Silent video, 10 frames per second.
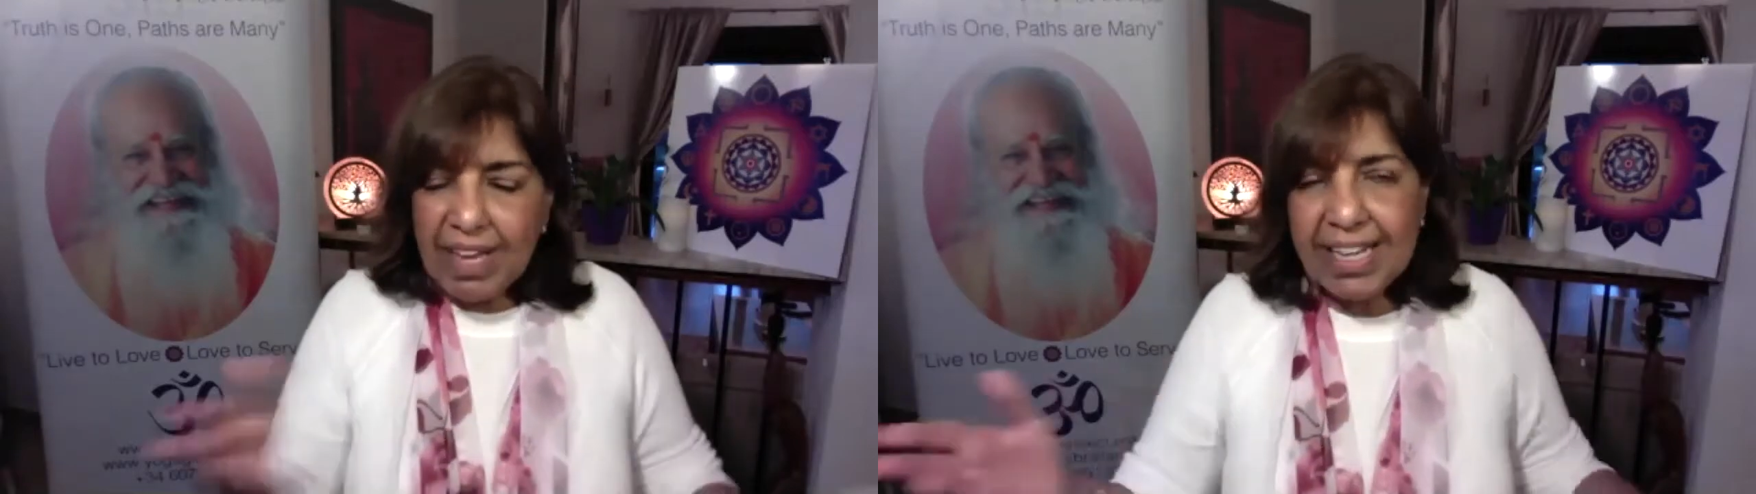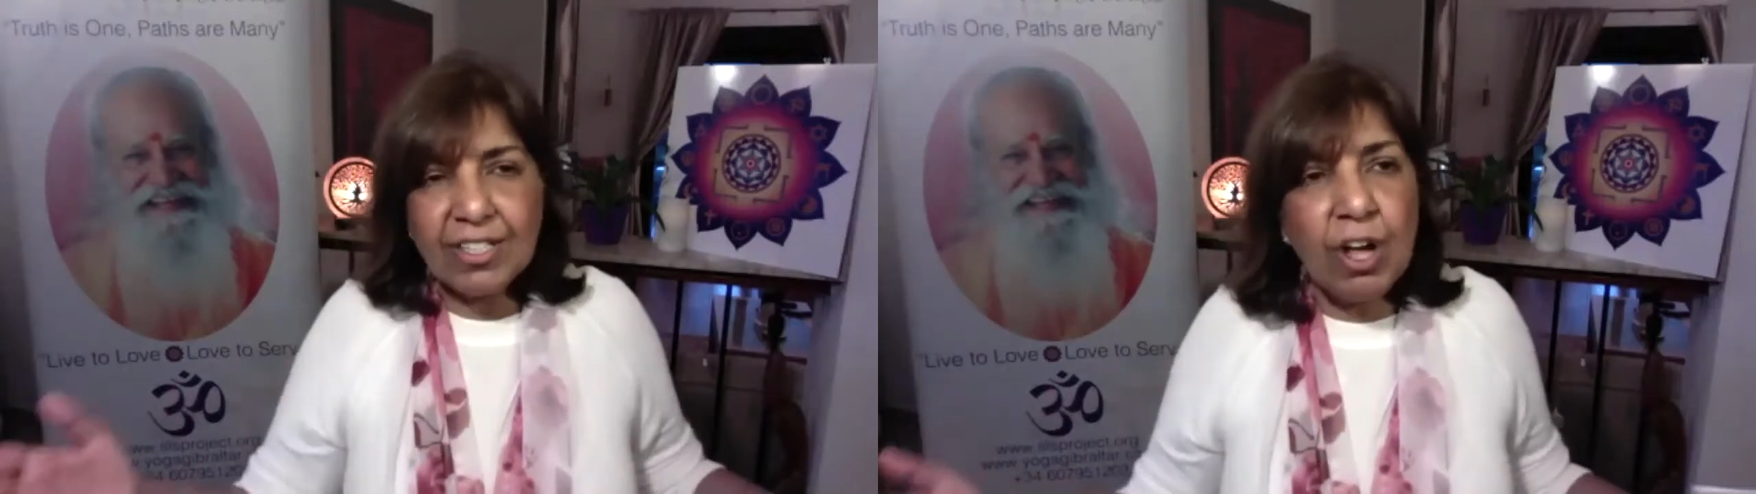
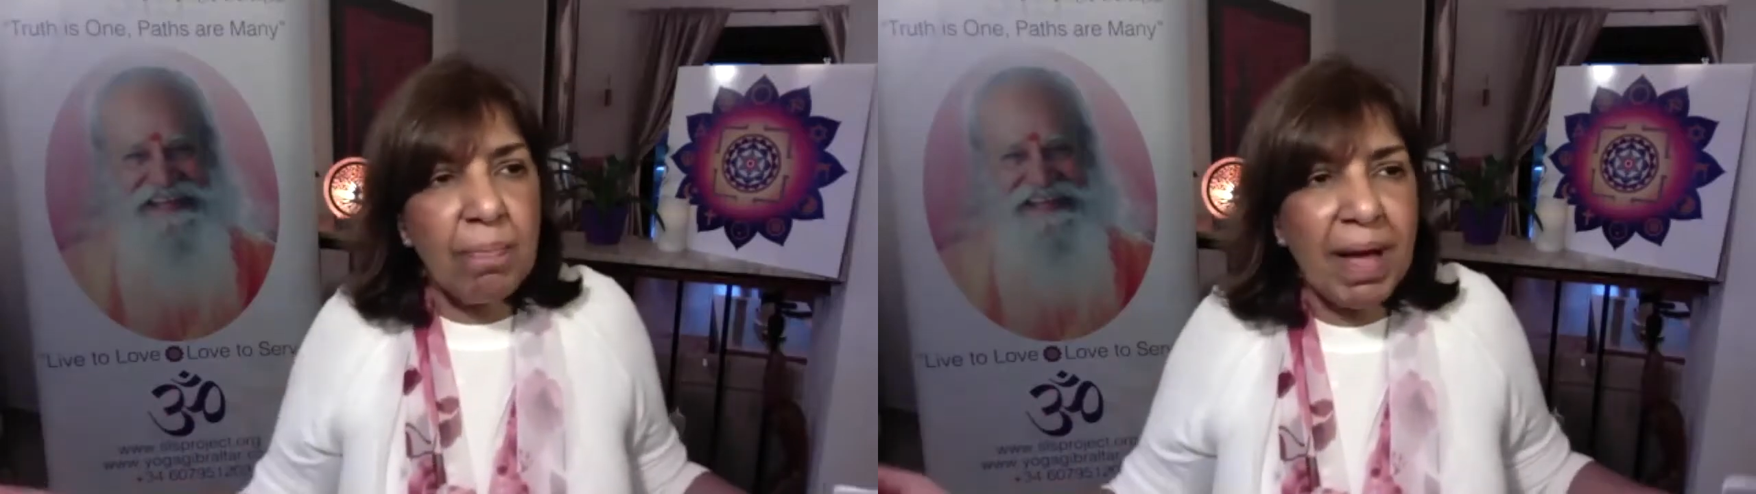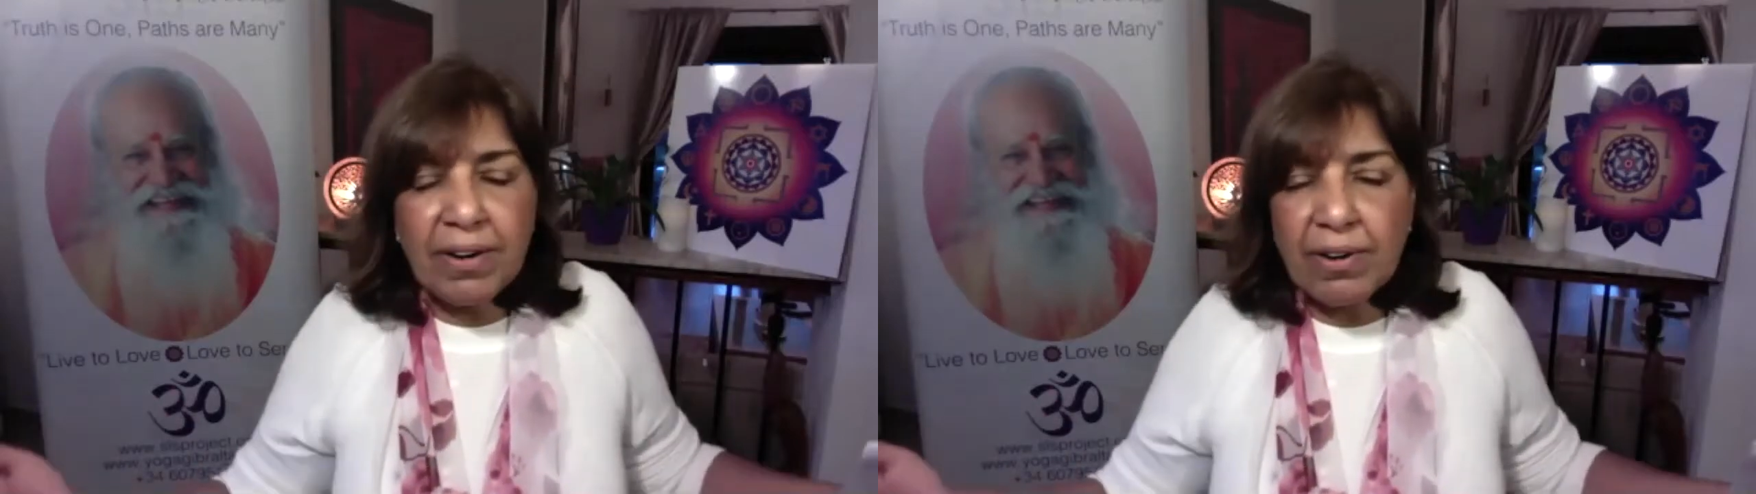It's not
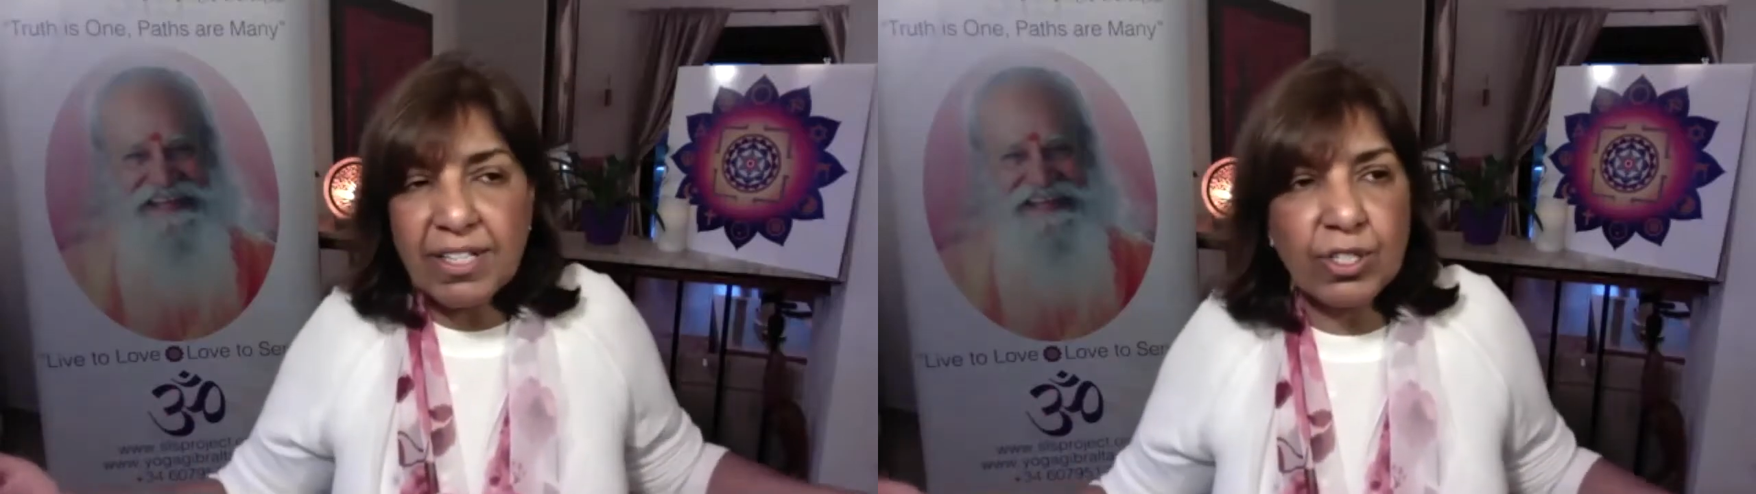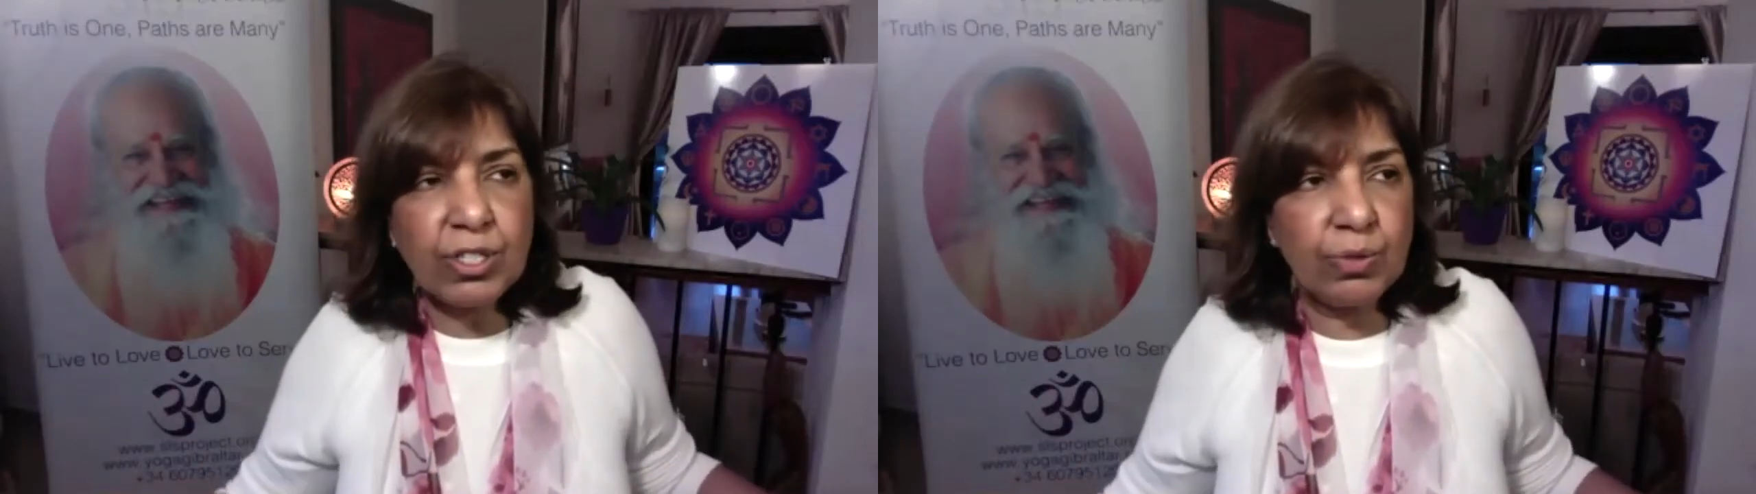better,
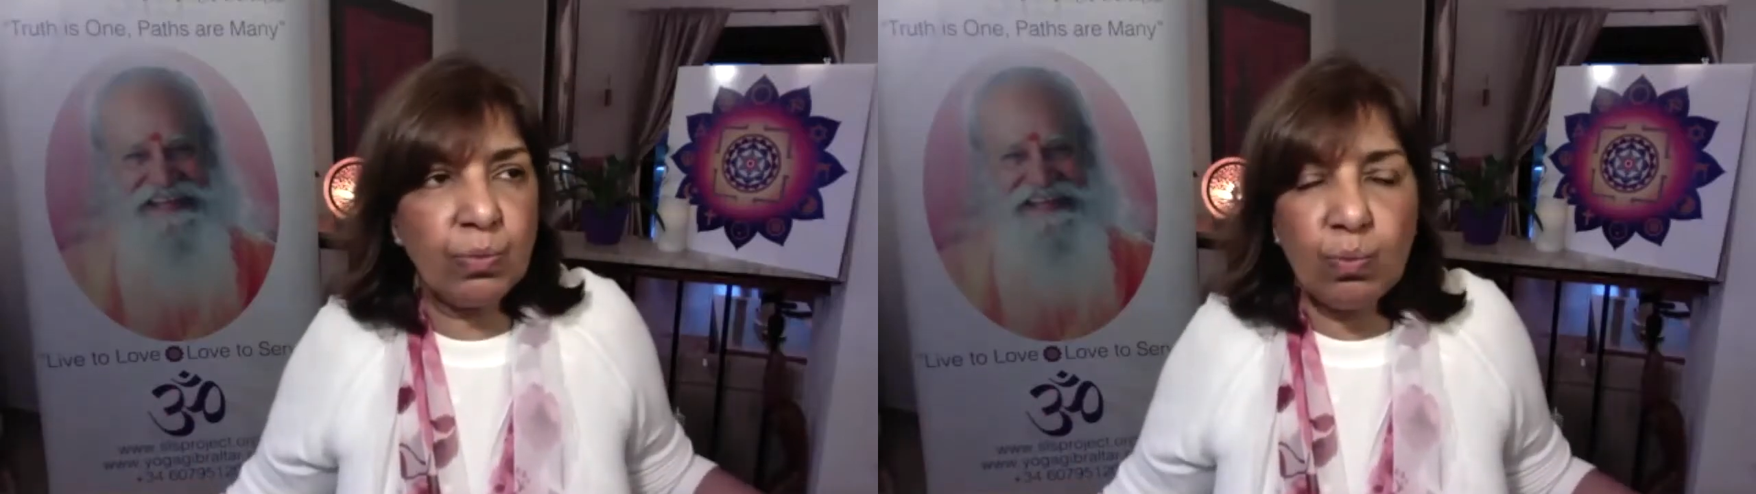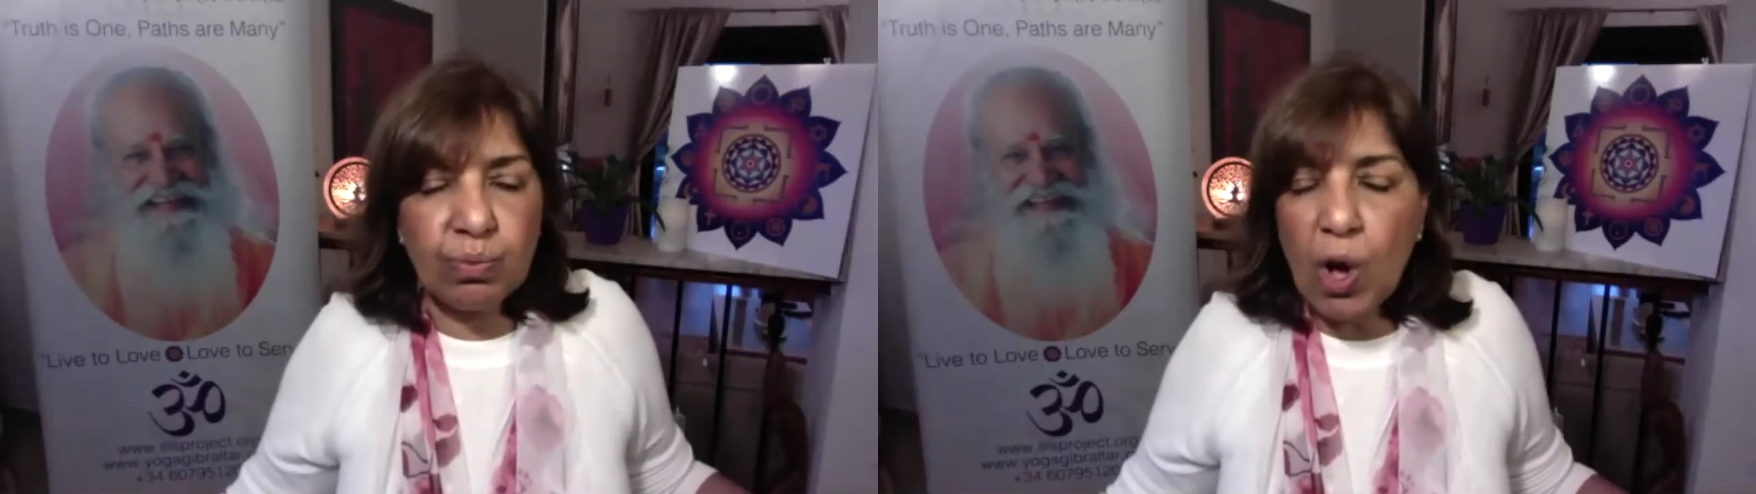it's
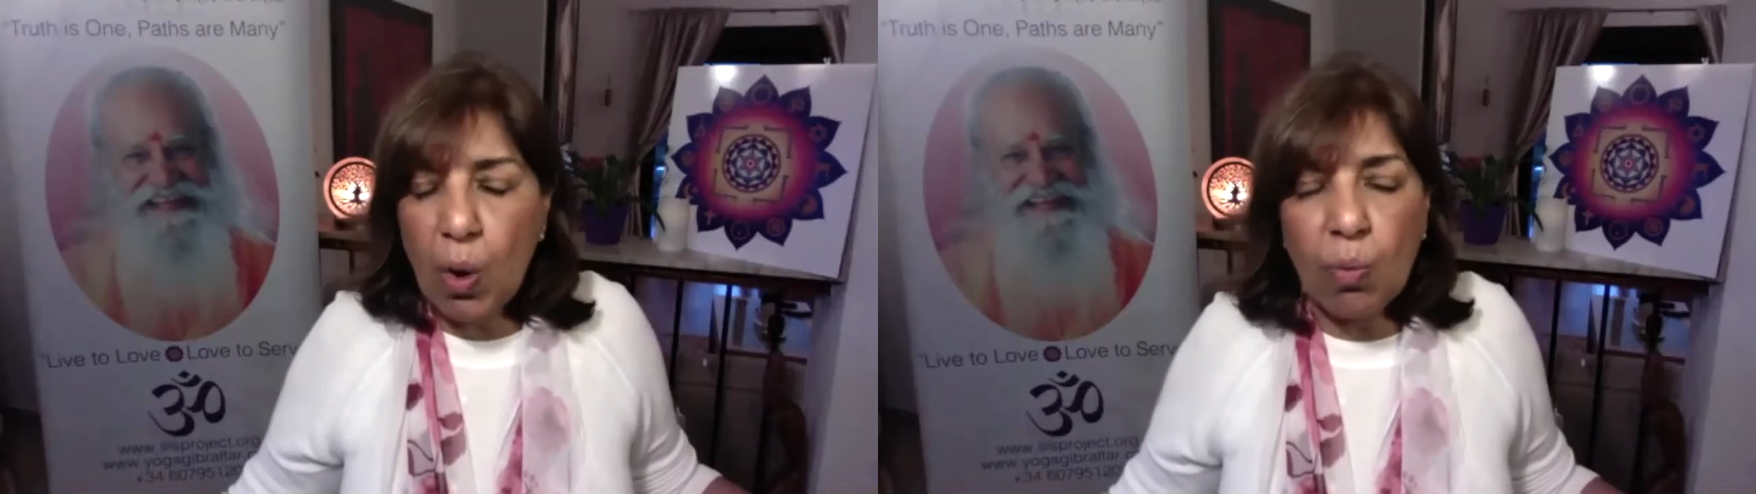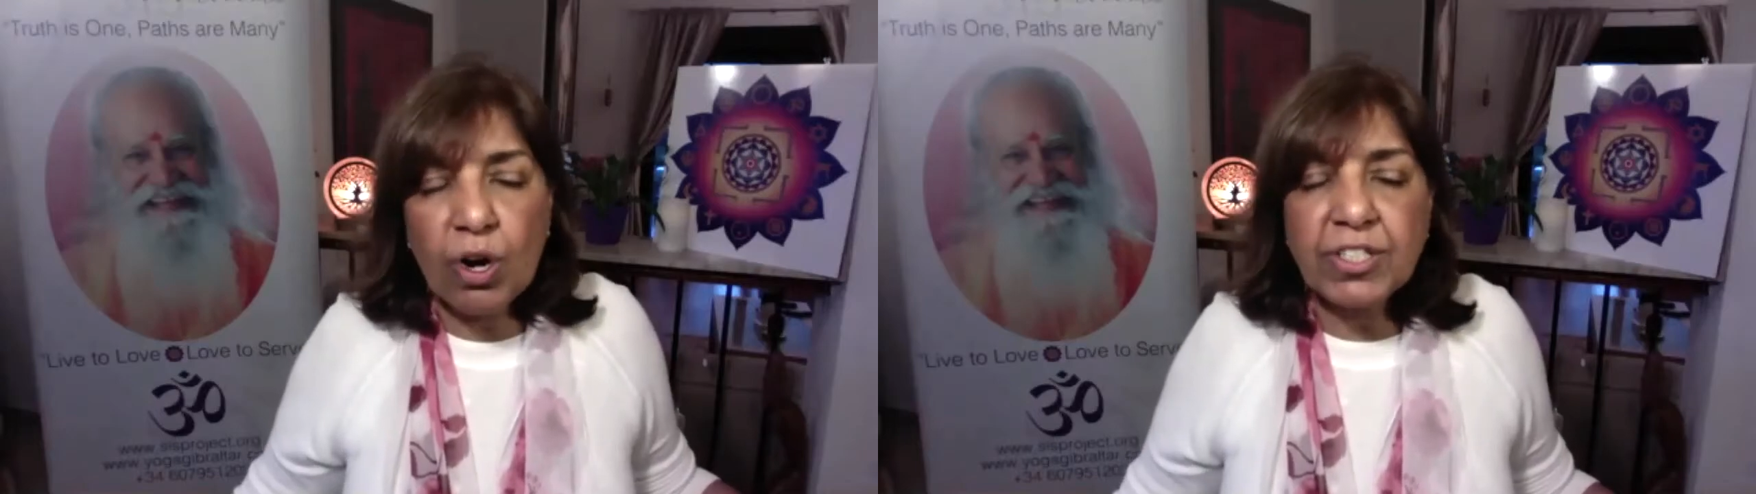
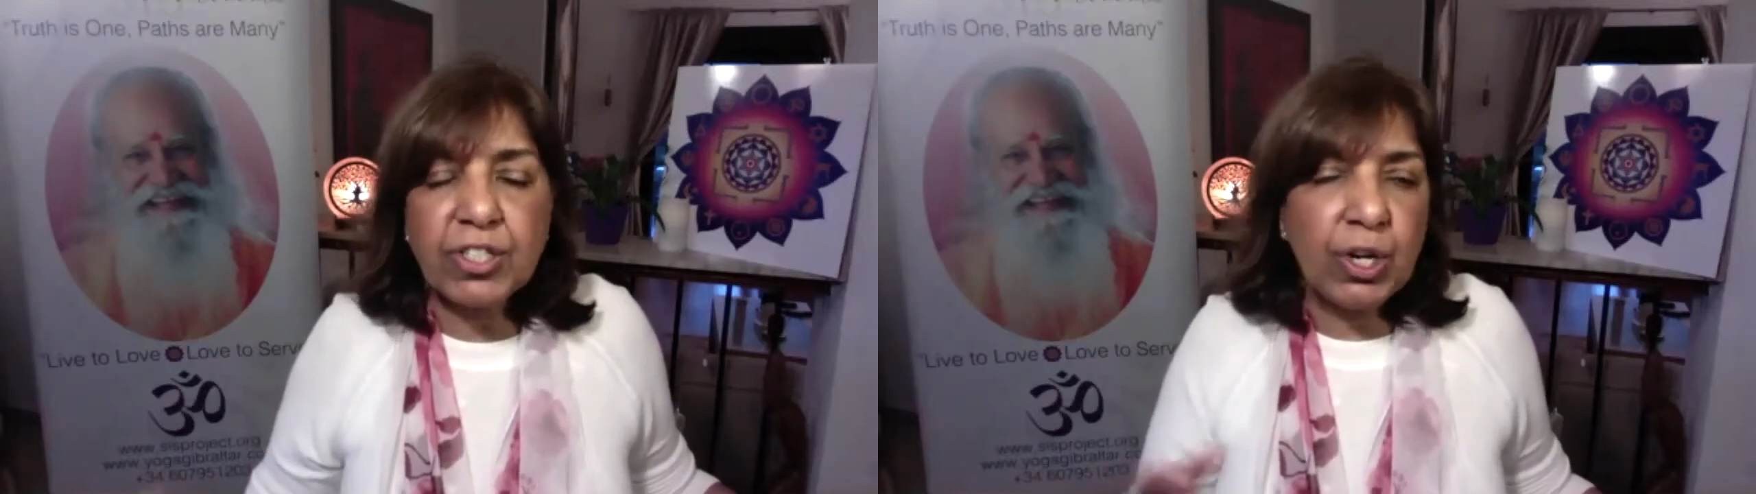not worse.